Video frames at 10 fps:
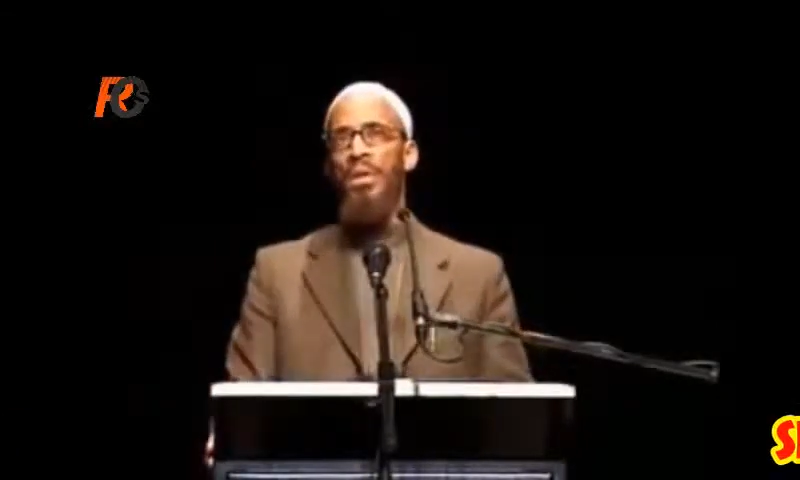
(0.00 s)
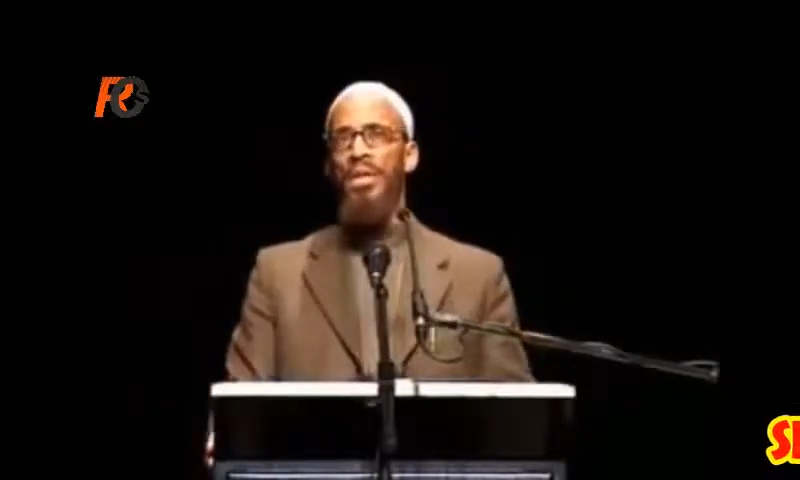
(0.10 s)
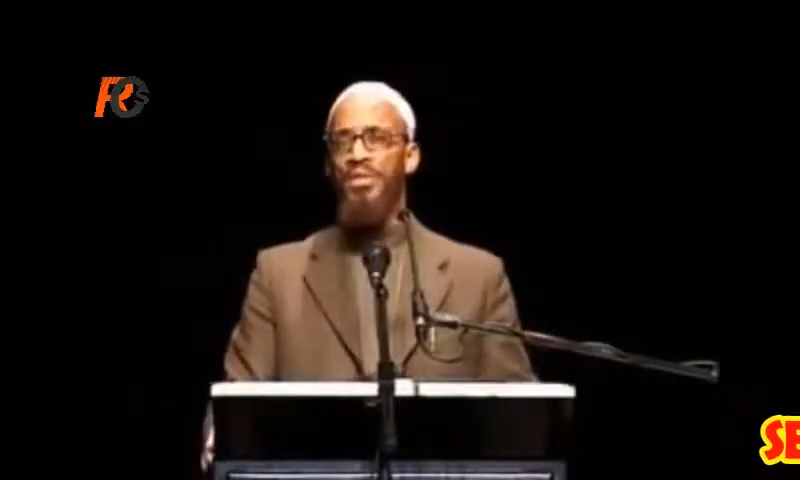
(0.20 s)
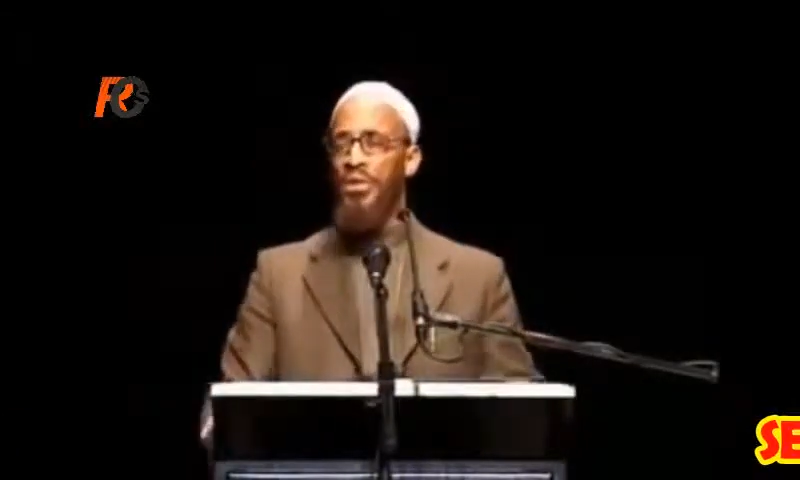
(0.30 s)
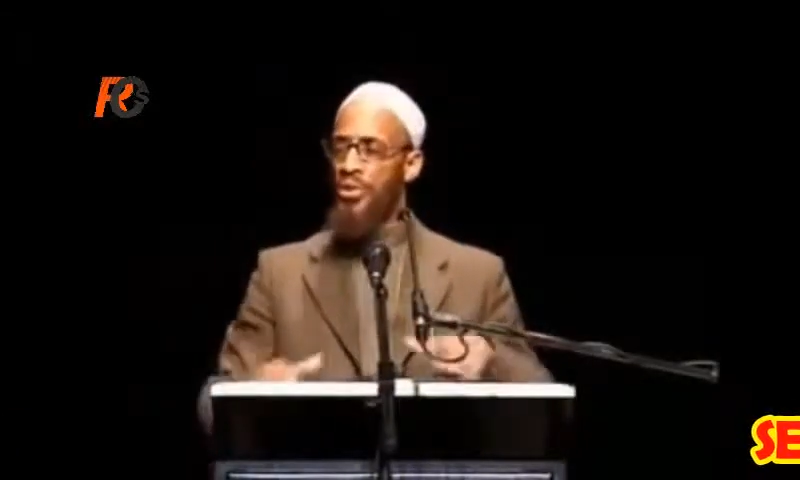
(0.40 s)

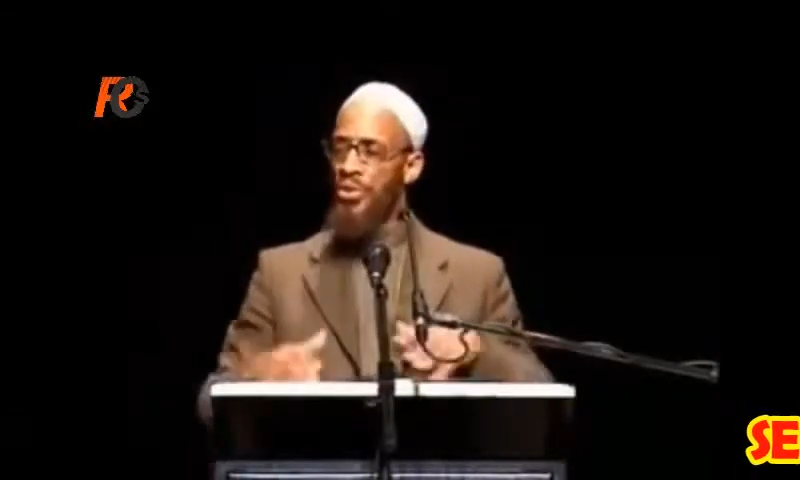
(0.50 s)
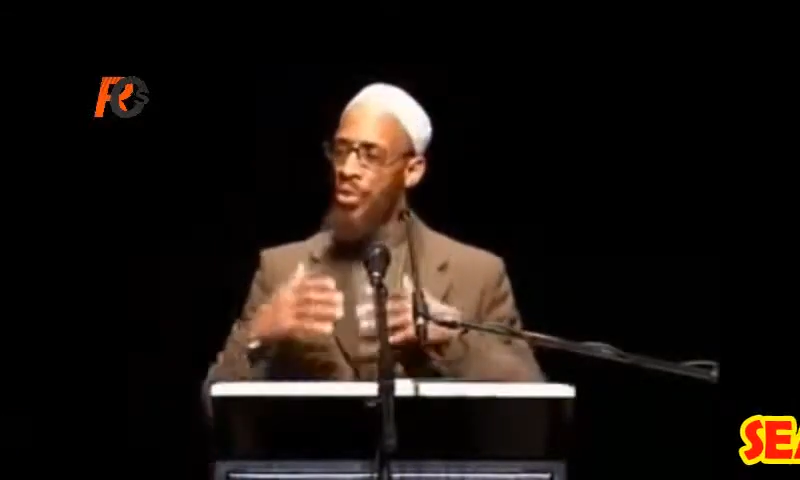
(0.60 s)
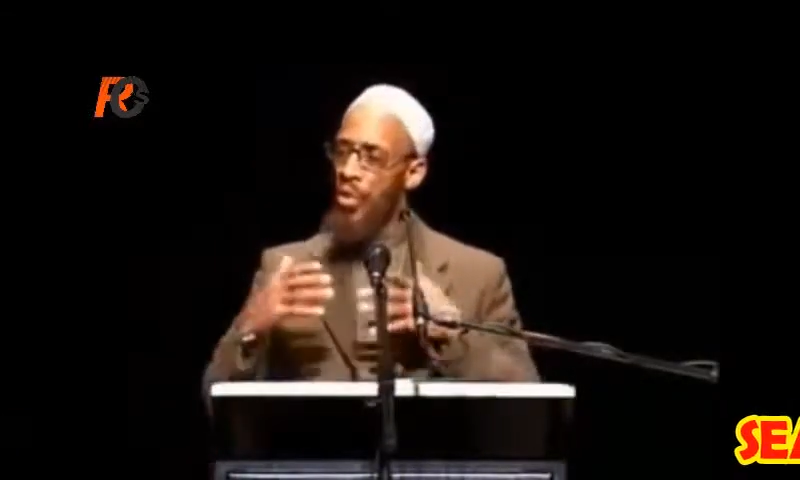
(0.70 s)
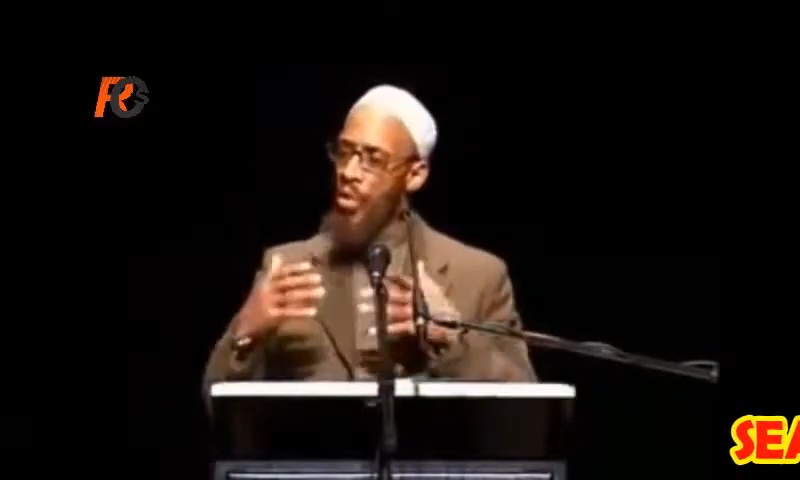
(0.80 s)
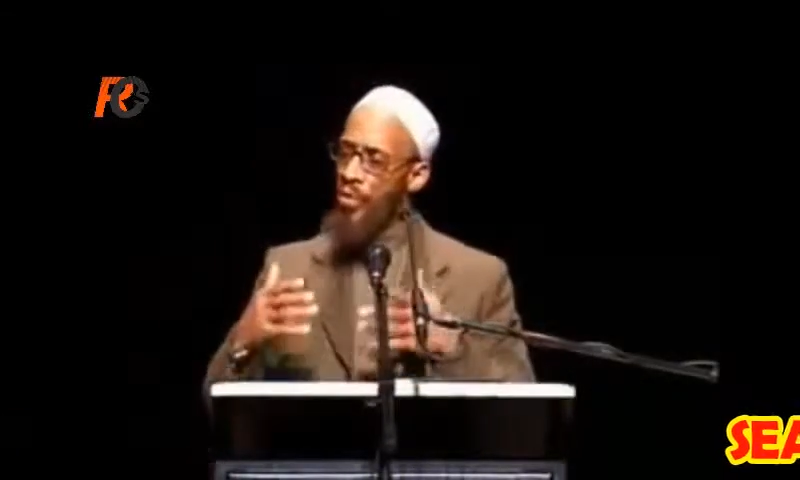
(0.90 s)
Let's just
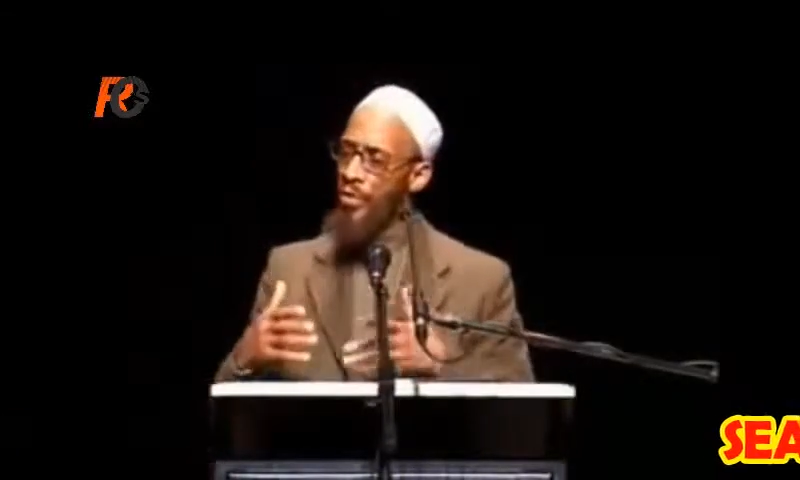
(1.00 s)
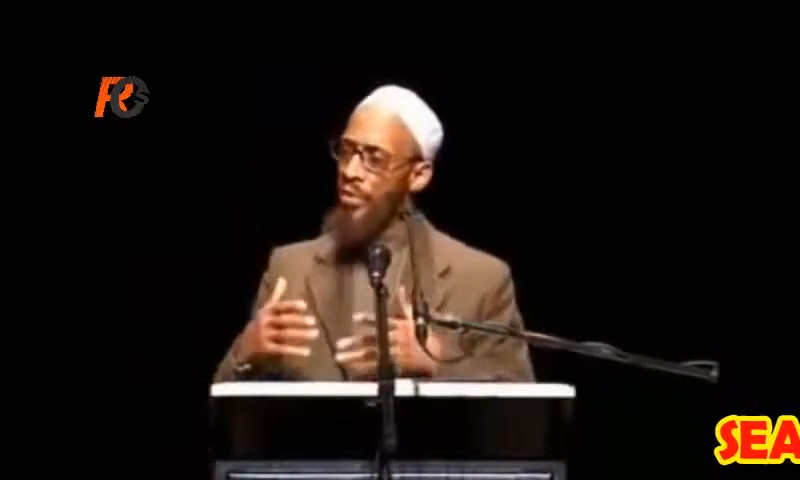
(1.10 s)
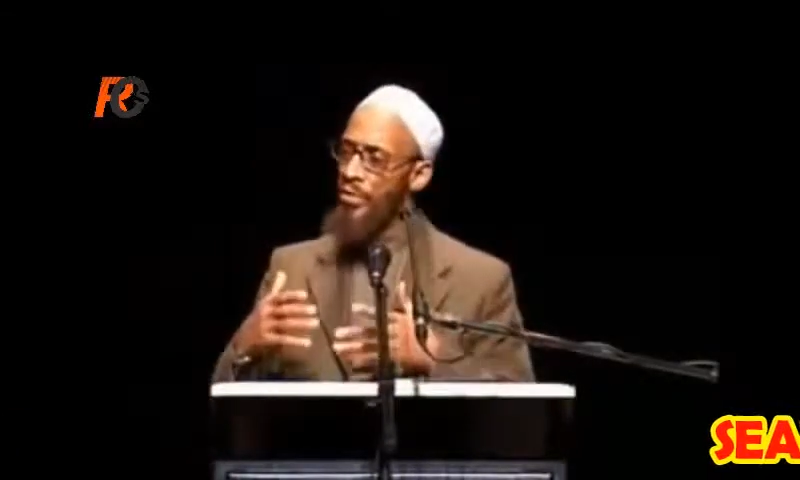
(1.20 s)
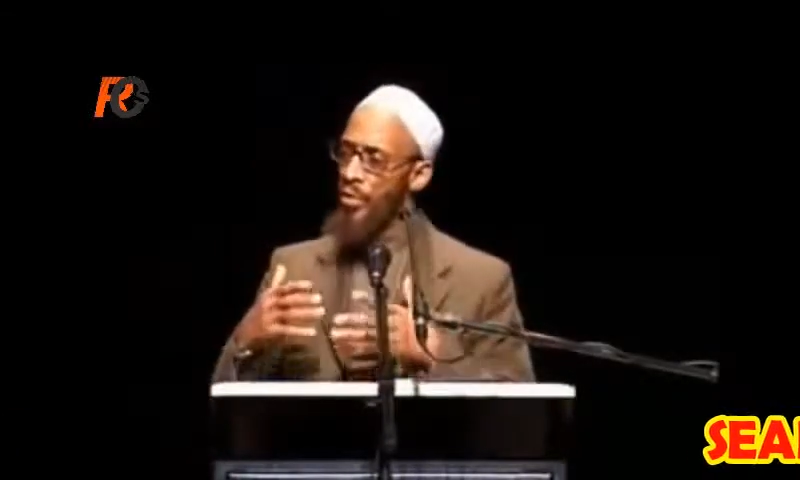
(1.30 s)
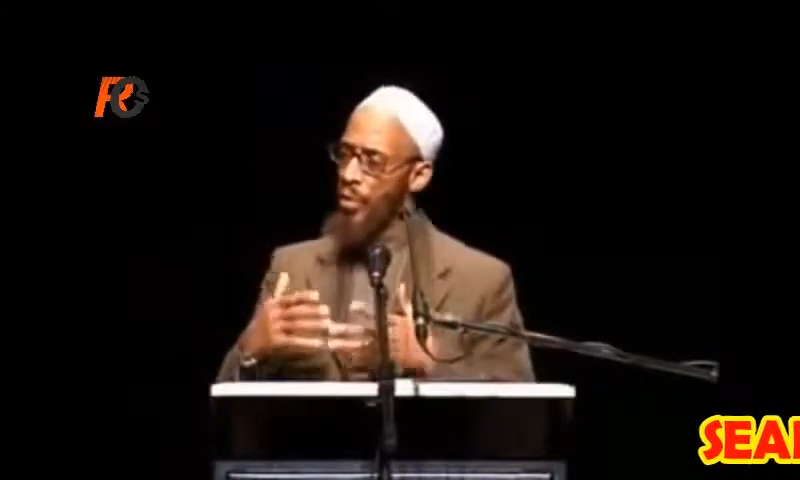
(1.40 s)
go
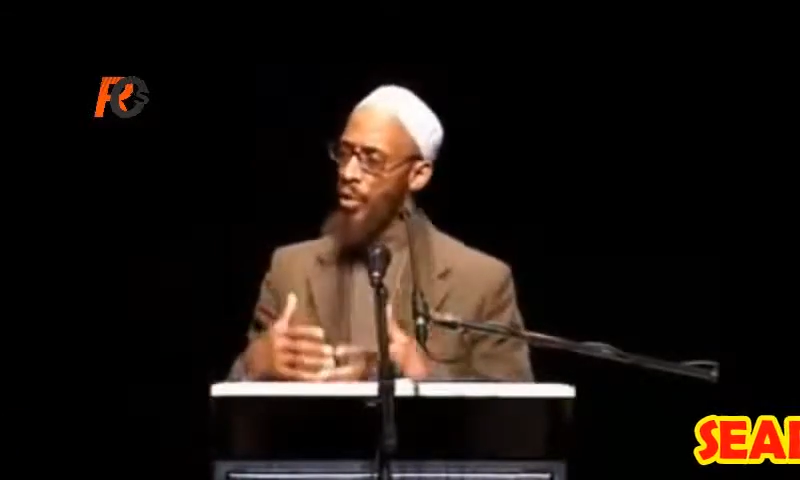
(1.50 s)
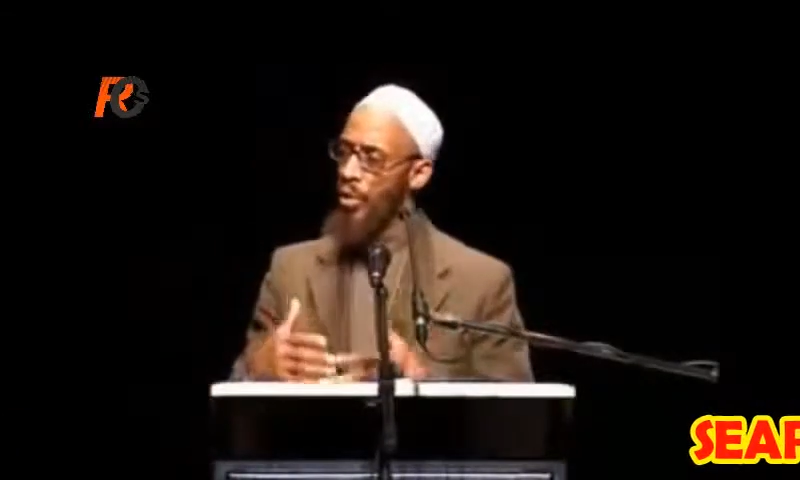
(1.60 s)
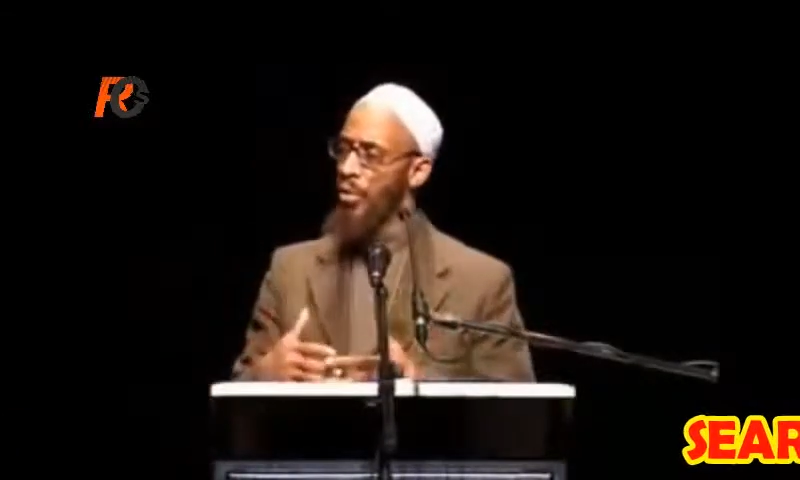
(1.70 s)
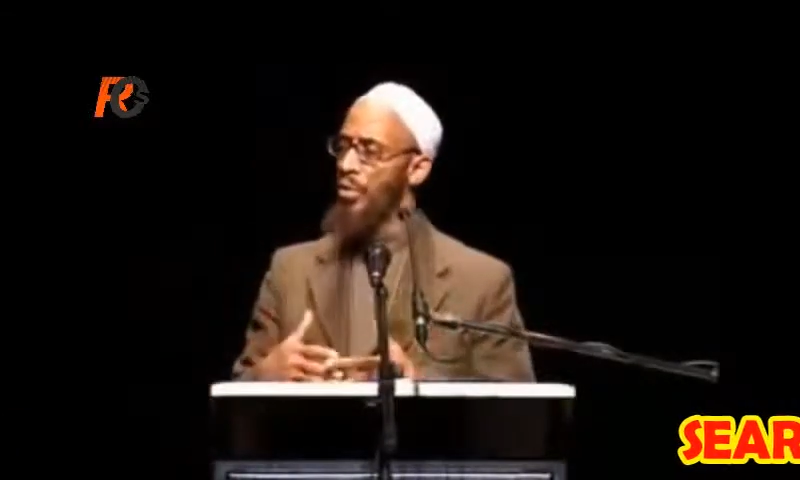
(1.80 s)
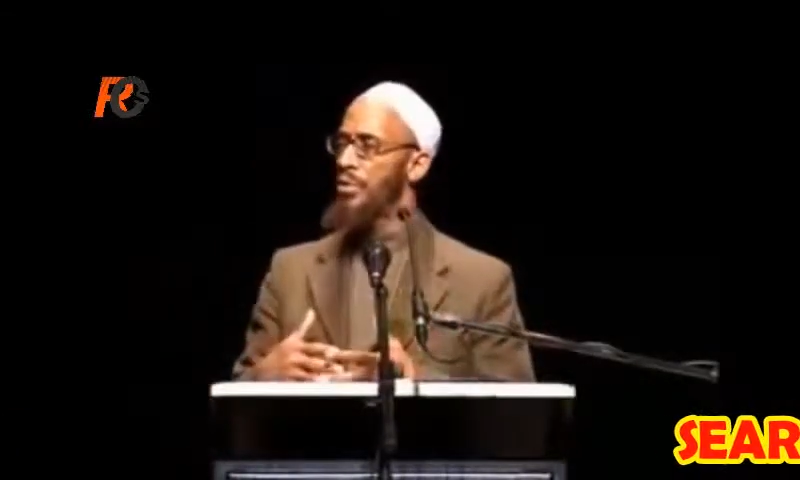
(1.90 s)
over the
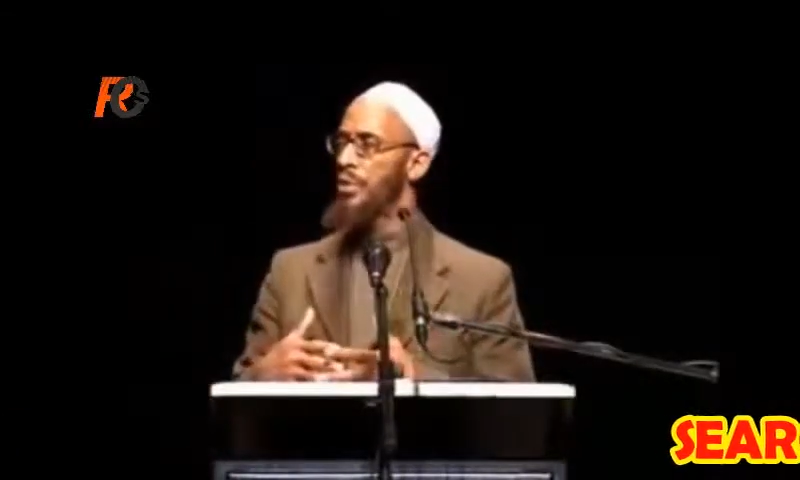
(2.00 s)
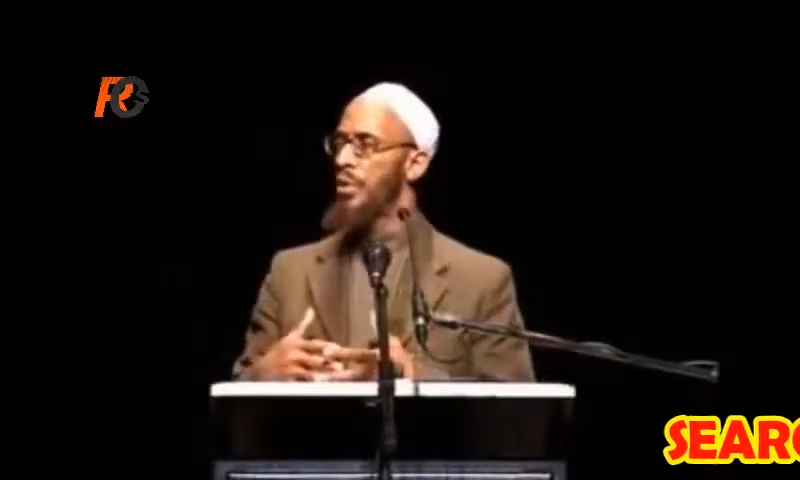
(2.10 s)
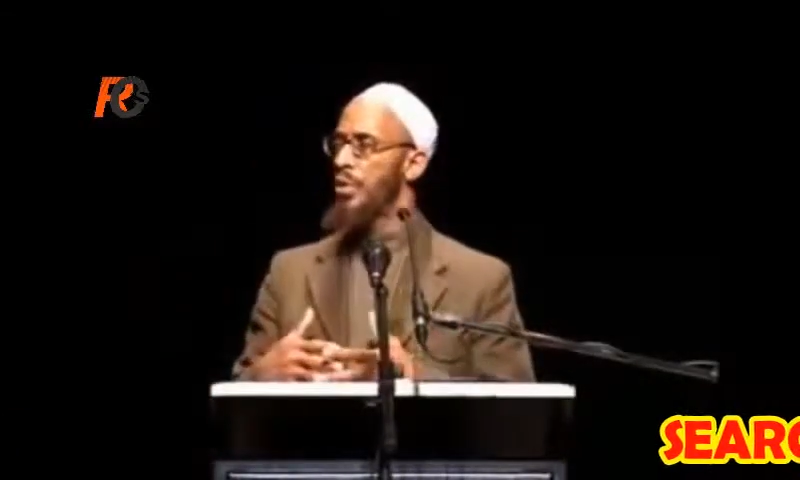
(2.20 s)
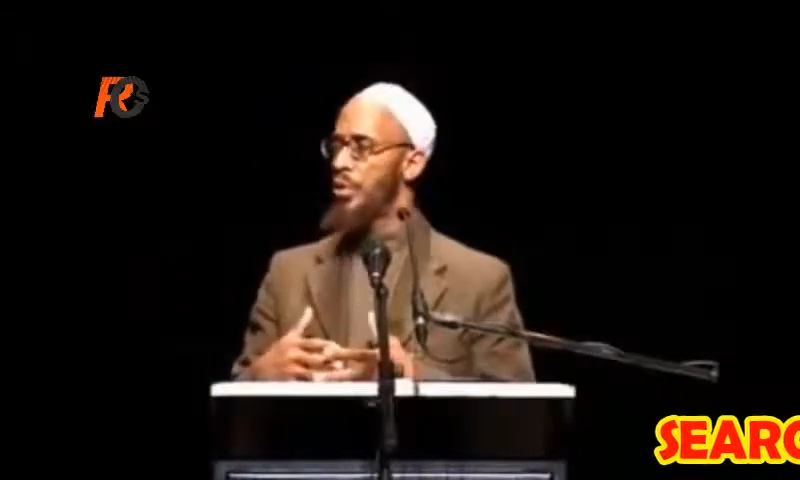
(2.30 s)
words